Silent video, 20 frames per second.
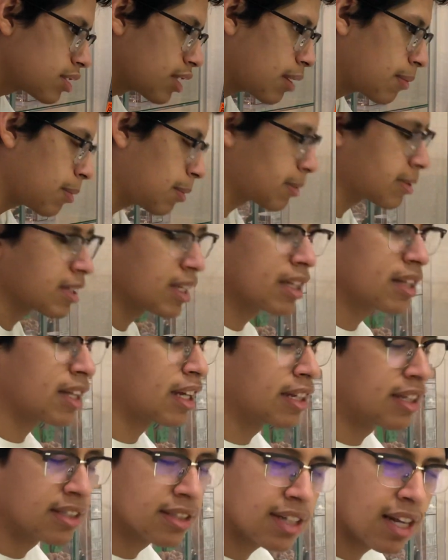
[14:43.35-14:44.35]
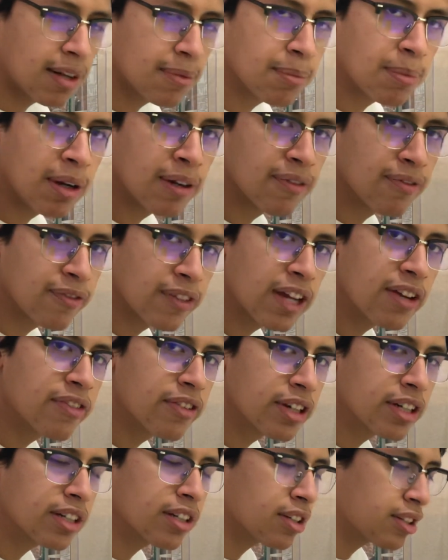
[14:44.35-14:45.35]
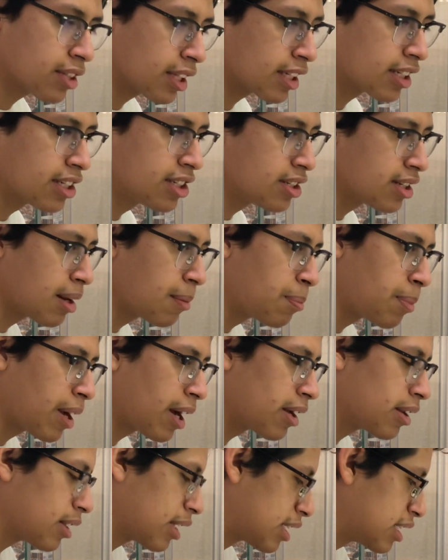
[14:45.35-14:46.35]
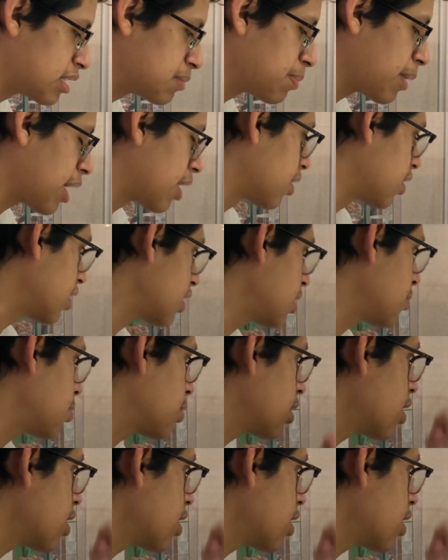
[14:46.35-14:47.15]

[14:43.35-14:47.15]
I'm not saying that he's not my favorite, or like he's not bad, like he's bad or anything, but